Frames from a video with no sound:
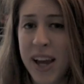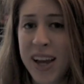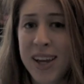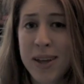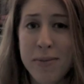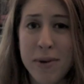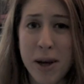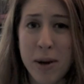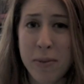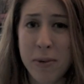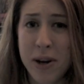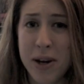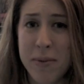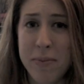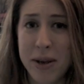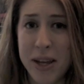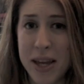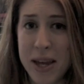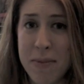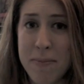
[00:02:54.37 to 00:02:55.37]
That can make a pretty
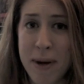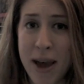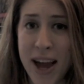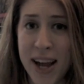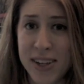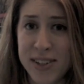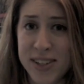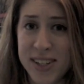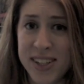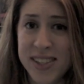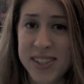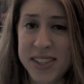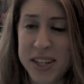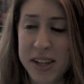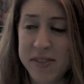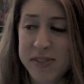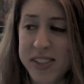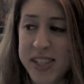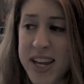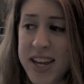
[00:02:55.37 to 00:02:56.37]
big impact.
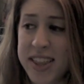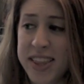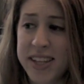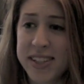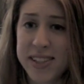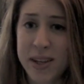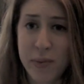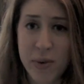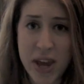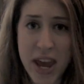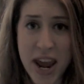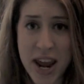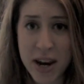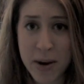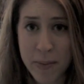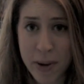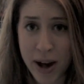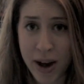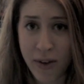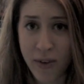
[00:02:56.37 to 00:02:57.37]
Instead of saying things that we hate
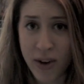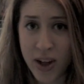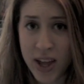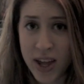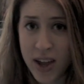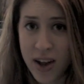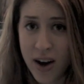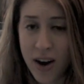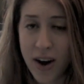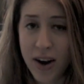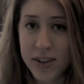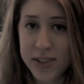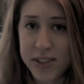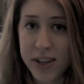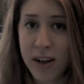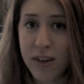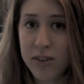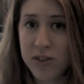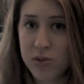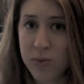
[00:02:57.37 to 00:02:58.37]
about
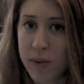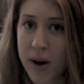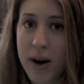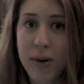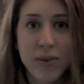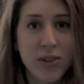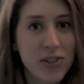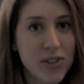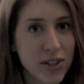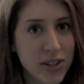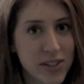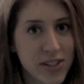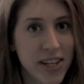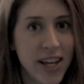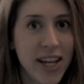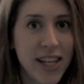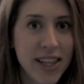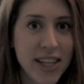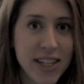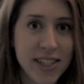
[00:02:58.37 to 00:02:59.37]
ourselves, why don't we start
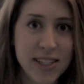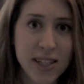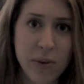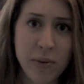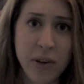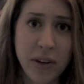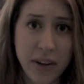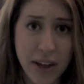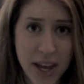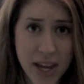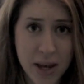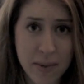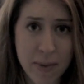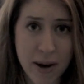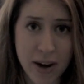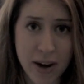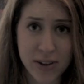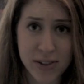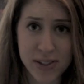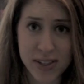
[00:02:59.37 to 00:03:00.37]
saying things that we like
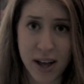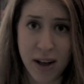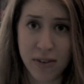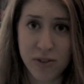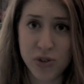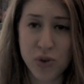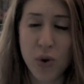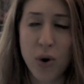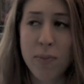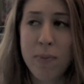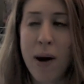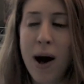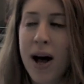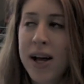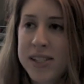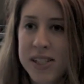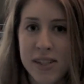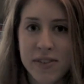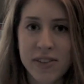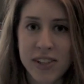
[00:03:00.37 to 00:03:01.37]
ourselves, or
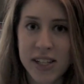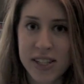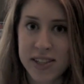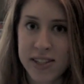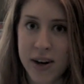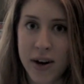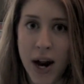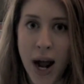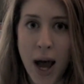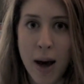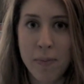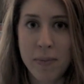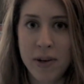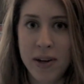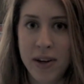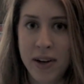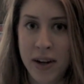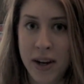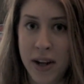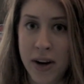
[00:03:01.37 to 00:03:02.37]
positive things that are
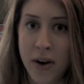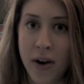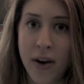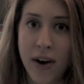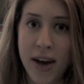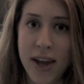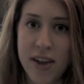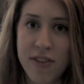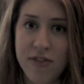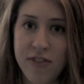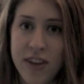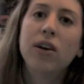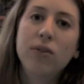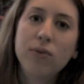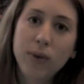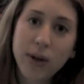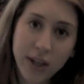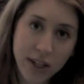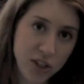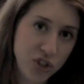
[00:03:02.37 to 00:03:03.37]
happening in our life?
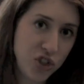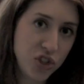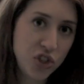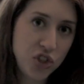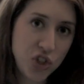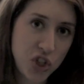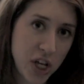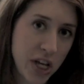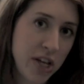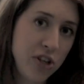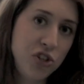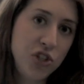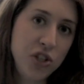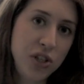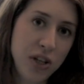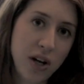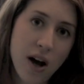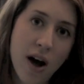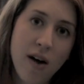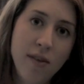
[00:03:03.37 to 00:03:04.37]
Really just
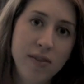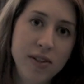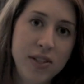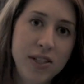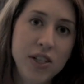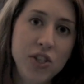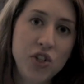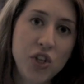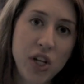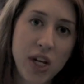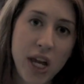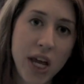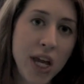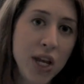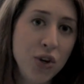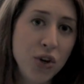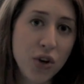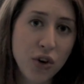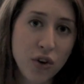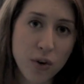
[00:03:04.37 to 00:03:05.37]
changing the conversation
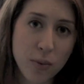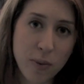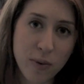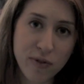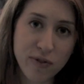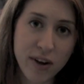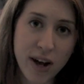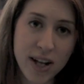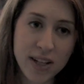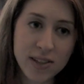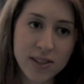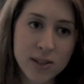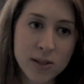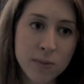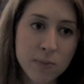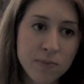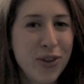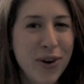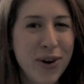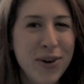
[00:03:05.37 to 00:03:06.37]
in your group of
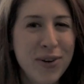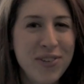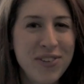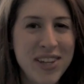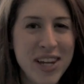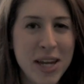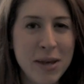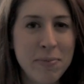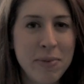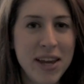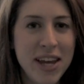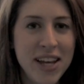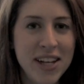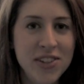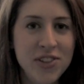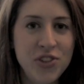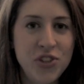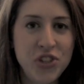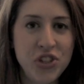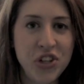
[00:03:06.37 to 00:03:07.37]
friends. Third tip
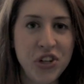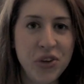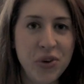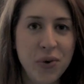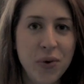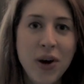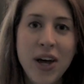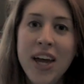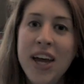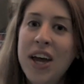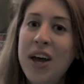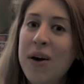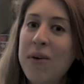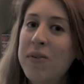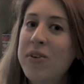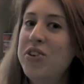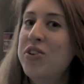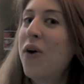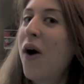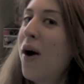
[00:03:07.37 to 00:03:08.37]
is to,
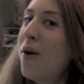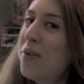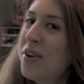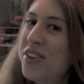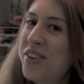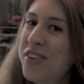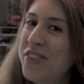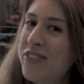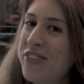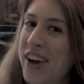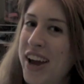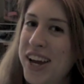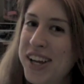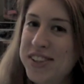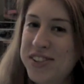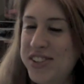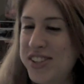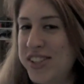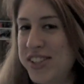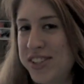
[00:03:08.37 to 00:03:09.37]
when you are with your
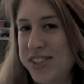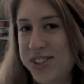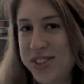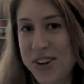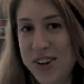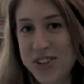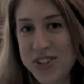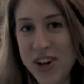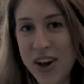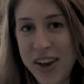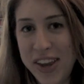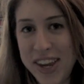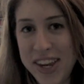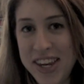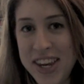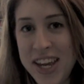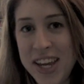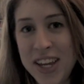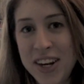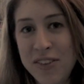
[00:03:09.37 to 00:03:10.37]
friends and they start
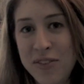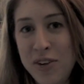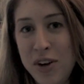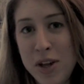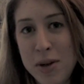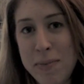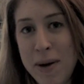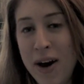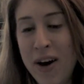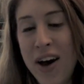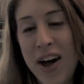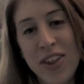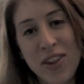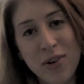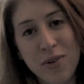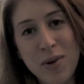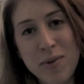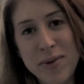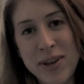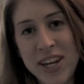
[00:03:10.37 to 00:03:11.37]
talking negatively about
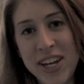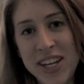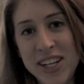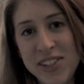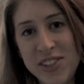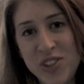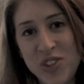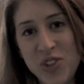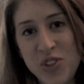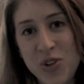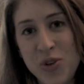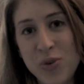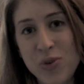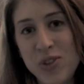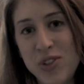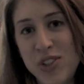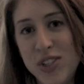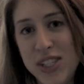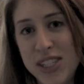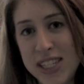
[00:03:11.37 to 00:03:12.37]
other women, is to
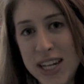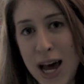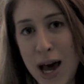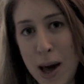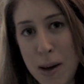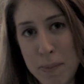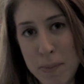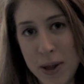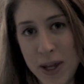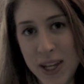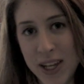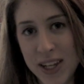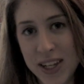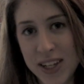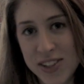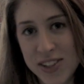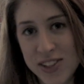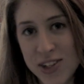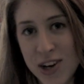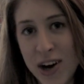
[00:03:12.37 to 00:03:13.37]
stop
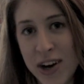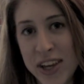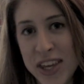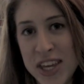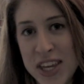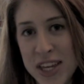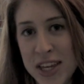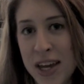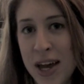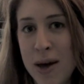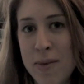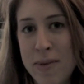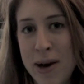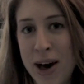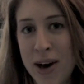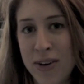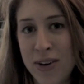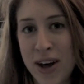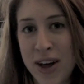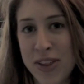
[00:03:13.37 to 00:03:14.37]
talking
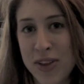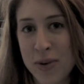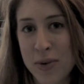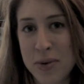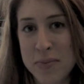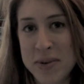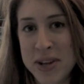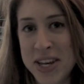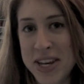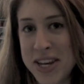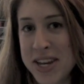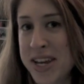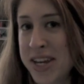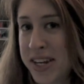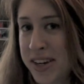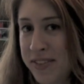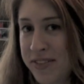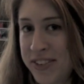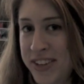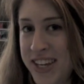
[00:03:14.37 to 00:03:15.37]
about other women
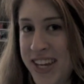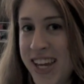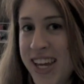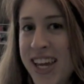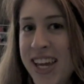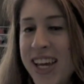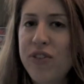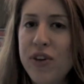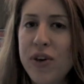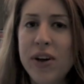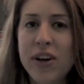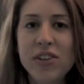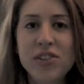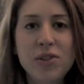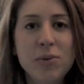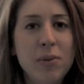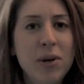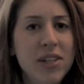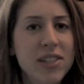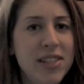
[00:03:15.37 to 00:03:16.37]
negatively. If you hear
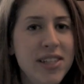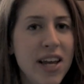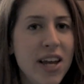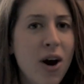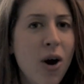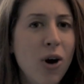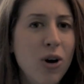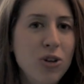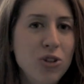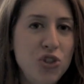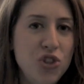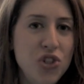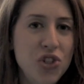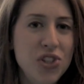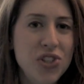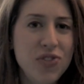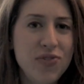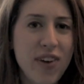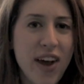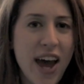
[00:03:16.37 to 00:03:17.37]
someone say, oh,
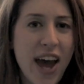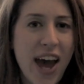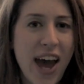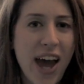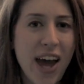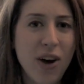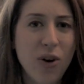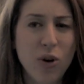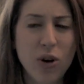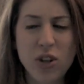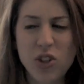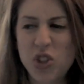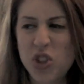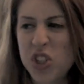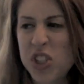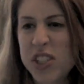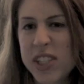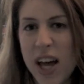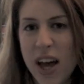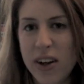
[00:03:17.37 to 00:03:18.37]
she's fat, or
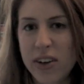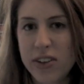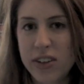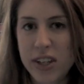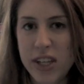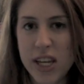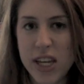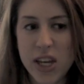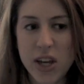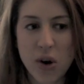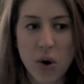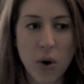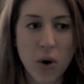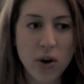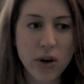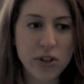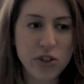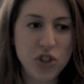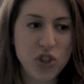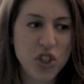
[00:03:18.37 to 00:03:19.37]
she's ugly,
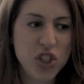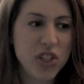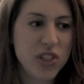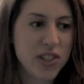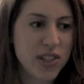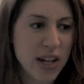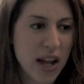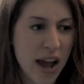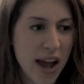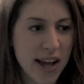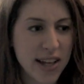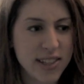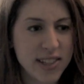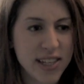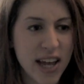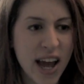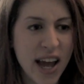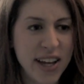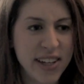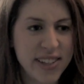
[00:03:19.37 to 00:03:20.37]
or she's not
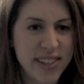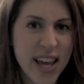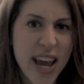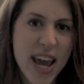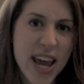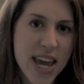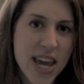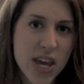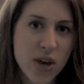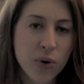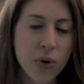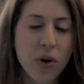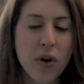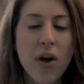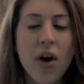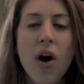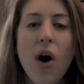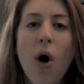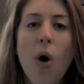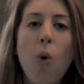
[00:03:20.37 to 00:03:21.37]
size 8,
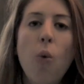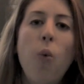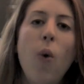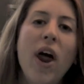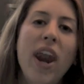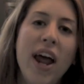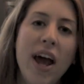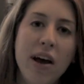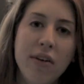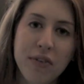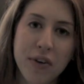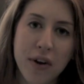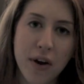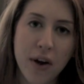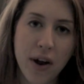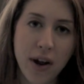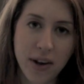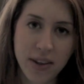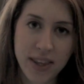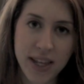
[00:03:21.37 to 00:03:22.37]
or
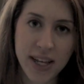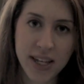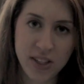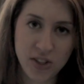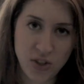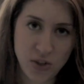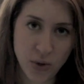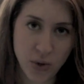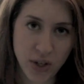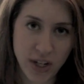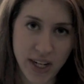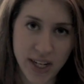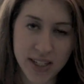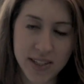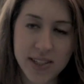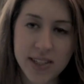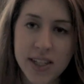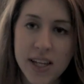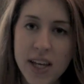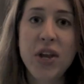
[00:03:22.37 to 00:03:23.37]
whatever the insult
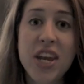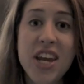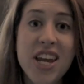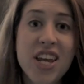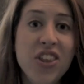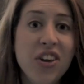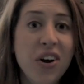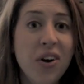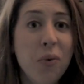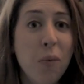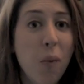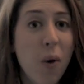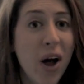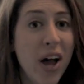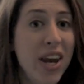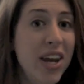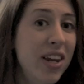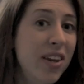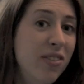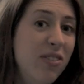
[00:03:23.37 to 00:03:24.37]
is, you can either,
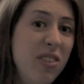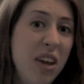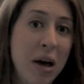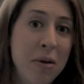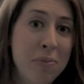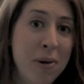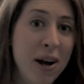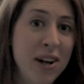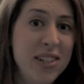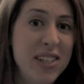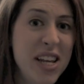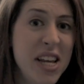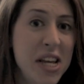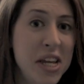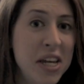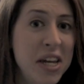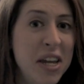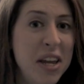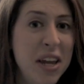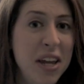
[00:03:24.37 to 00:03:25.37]
1, not partake
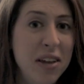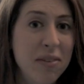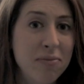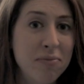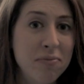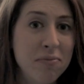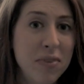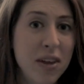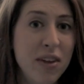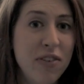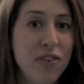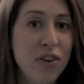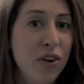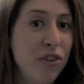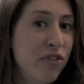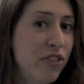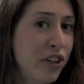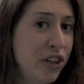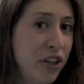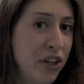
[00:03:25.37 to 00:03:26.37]
in it if you
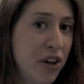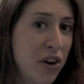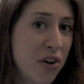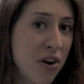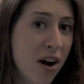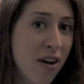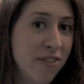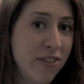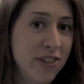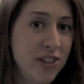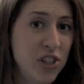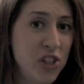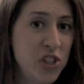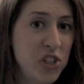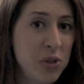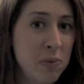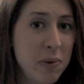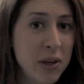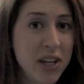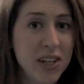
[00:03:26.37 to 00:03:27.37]
don't feel like a
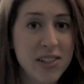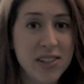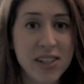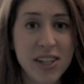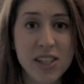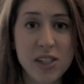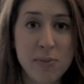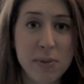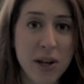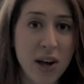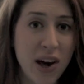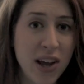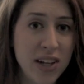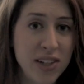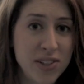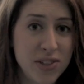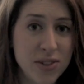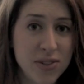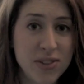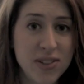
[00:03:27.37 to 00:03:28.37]
confrontation, because let's be
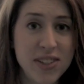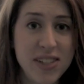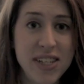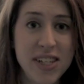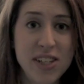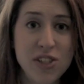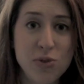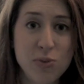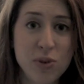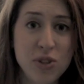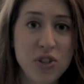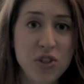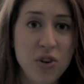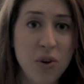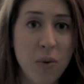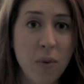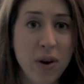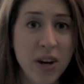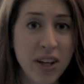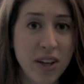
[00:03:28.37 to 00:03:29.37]
honest, there's days when you
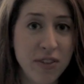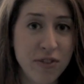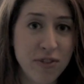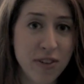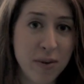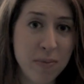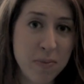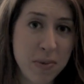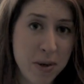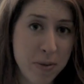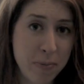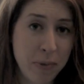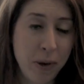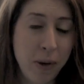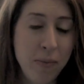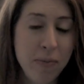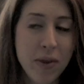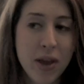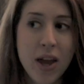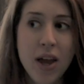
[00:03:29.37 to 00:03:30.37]
don't want to confront
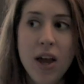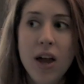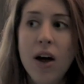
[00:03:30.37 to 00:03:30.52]
people.